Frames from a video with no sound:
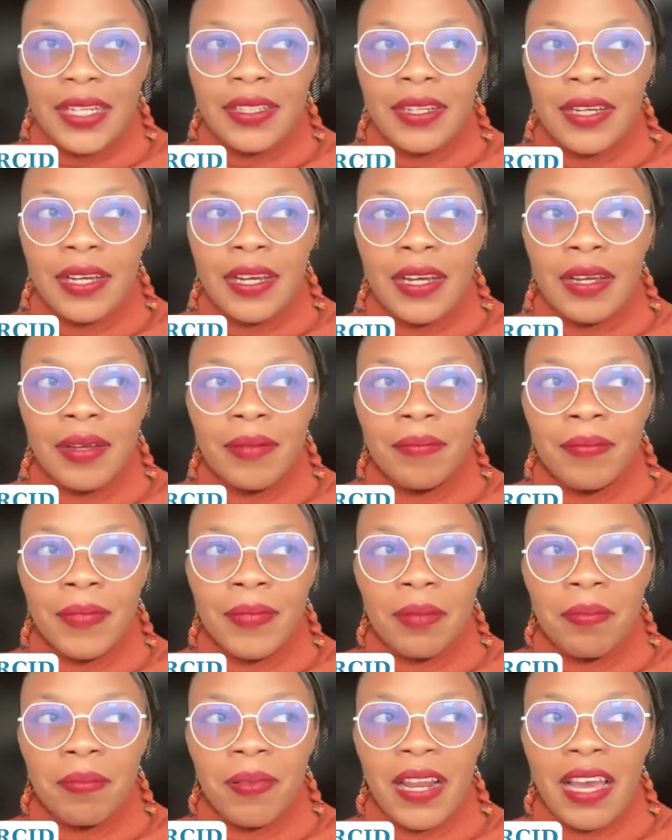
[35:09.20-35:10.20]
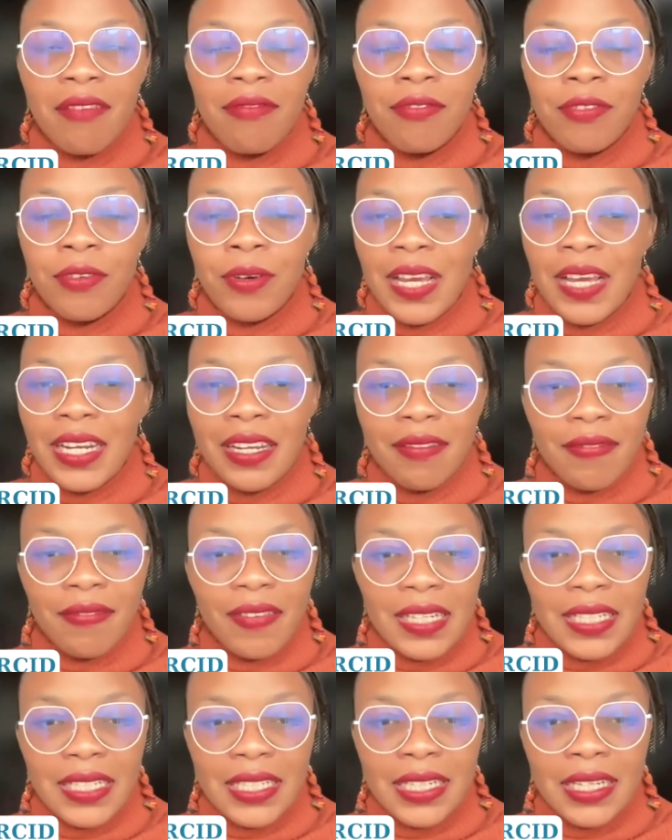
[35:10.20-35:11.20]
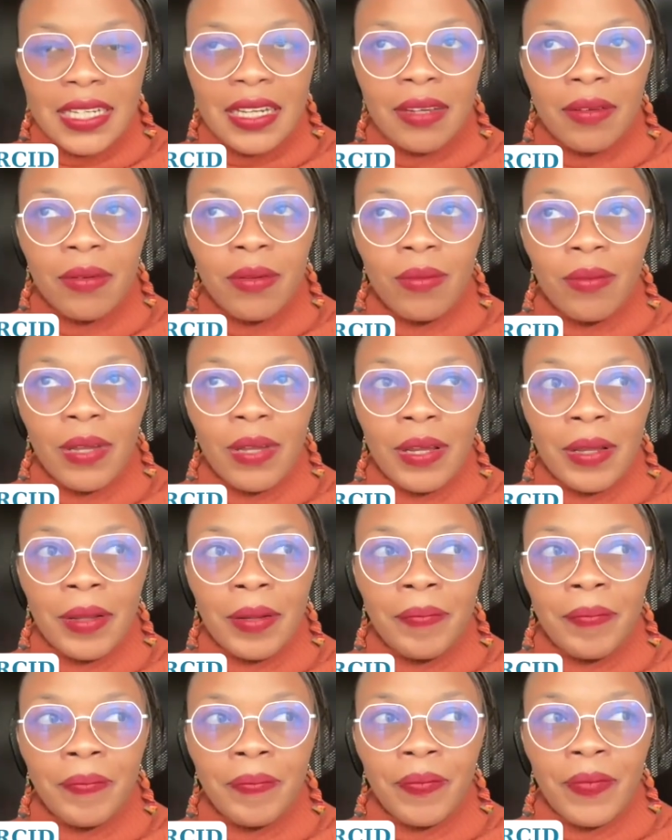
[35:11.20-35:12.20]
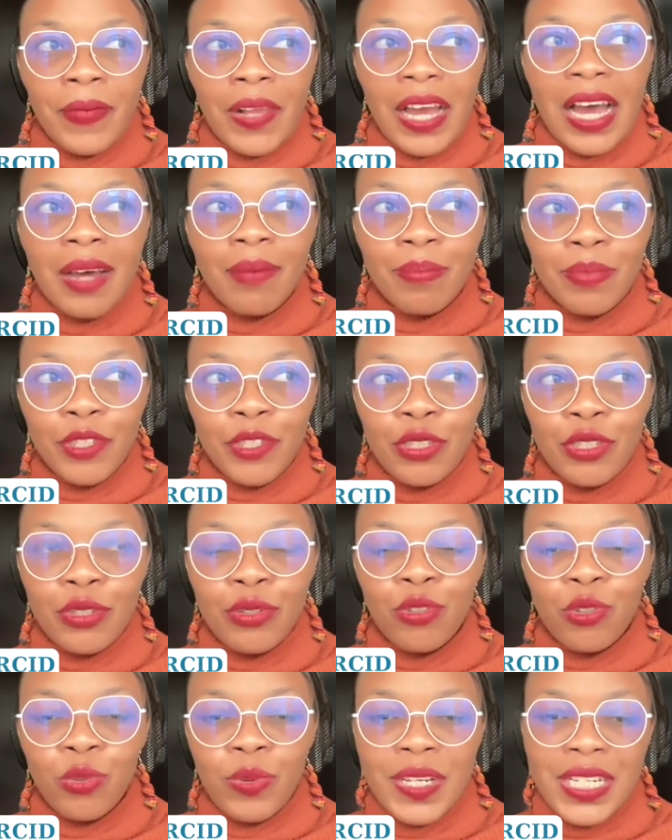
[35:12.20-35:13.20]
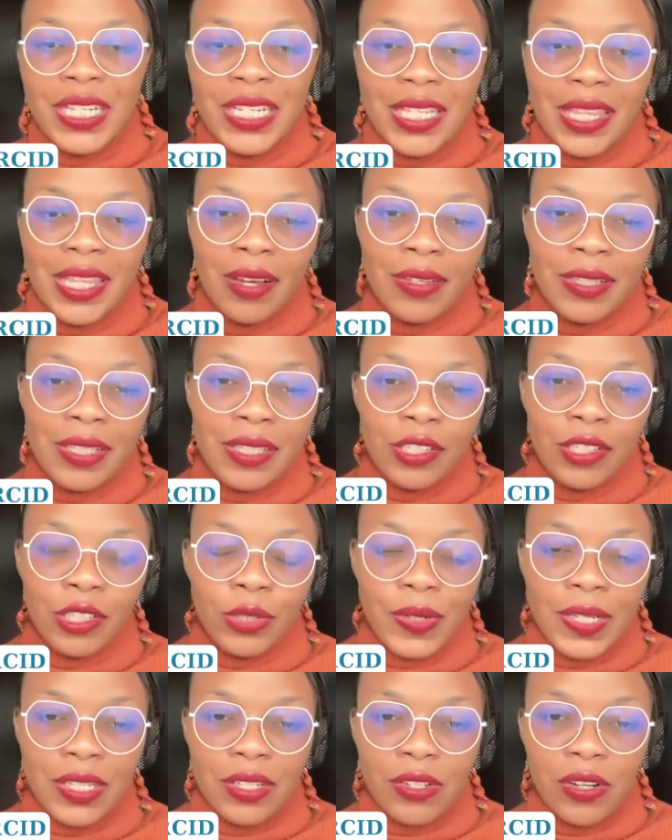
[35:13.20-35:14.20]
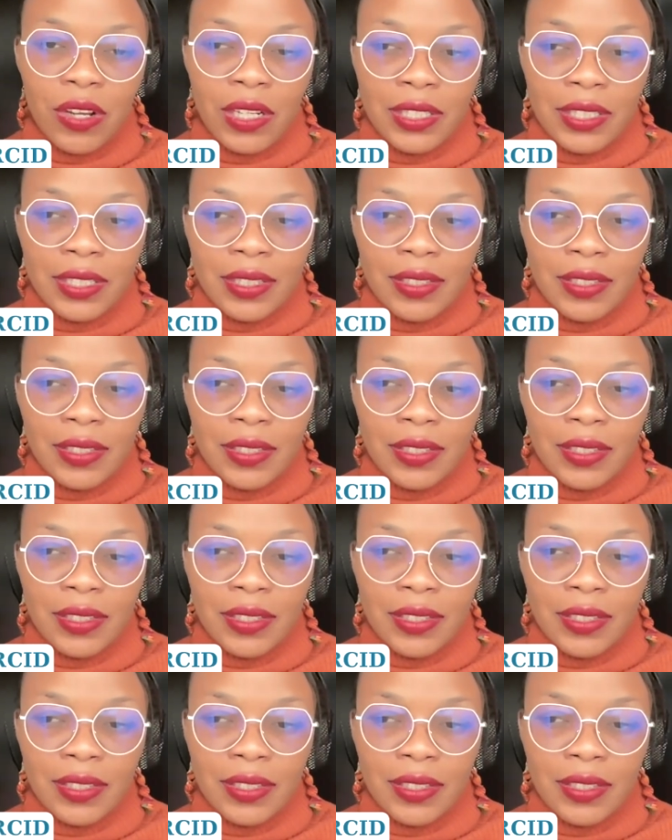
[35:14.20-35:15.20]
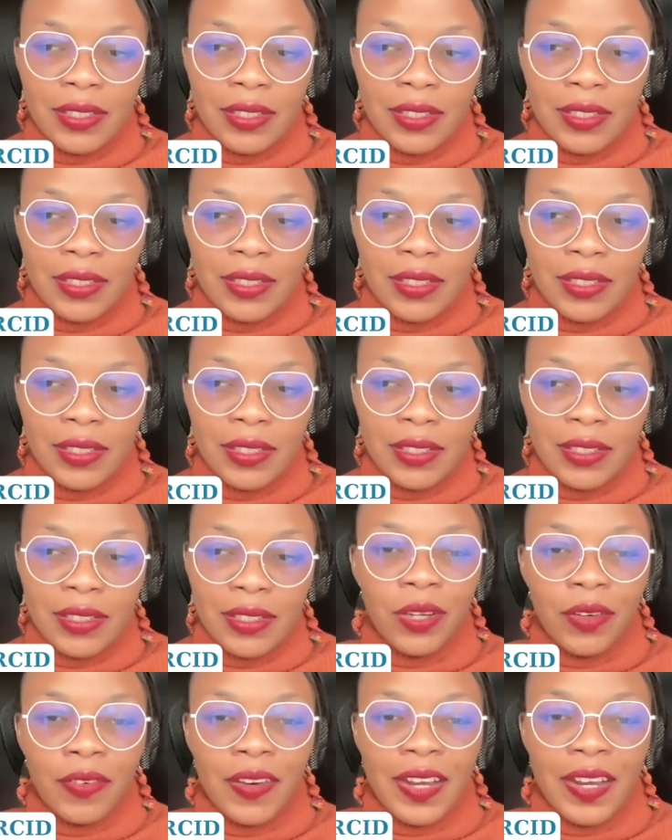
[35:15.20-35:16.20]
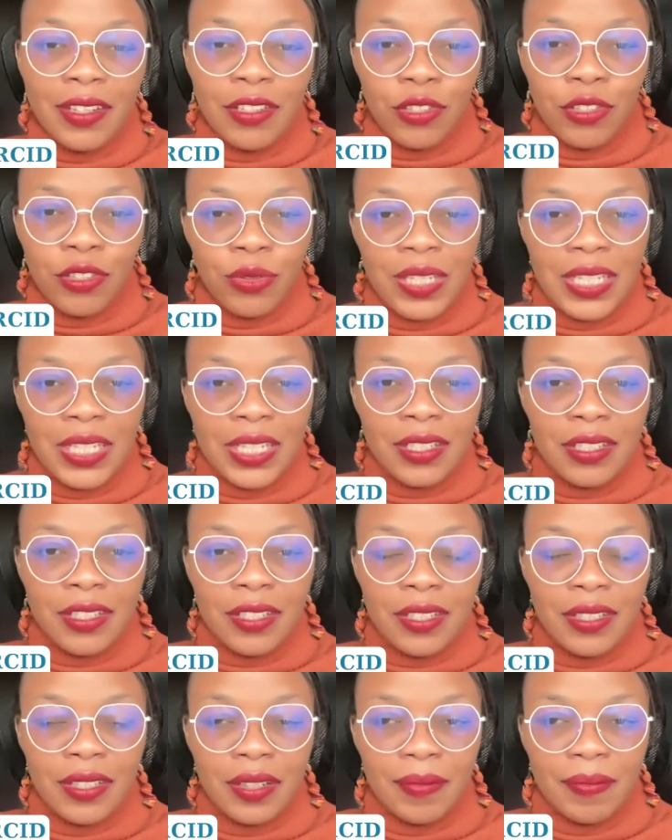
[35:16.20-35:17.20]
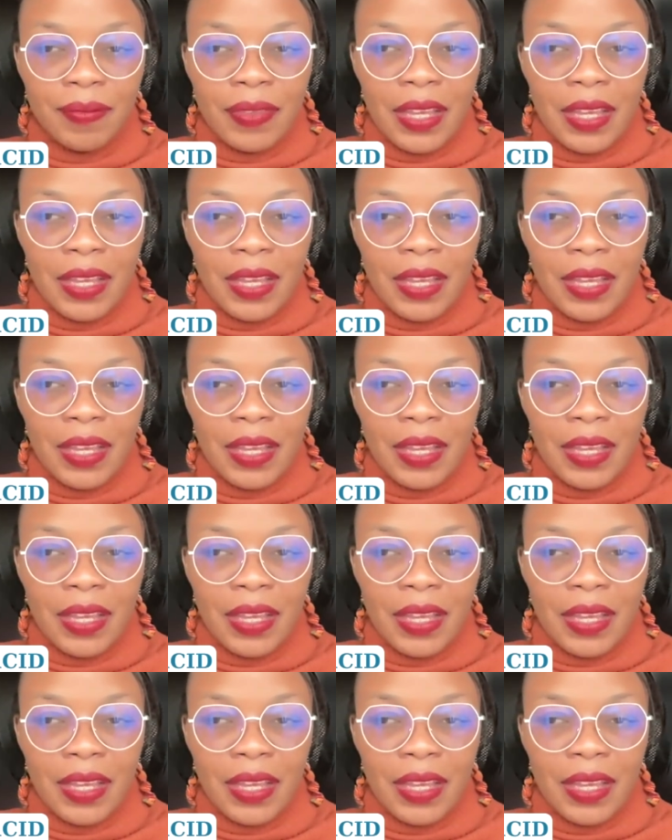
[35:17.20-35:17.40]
can apply for any funding up to 20,000 US dollars. So that's the amount that we grant to each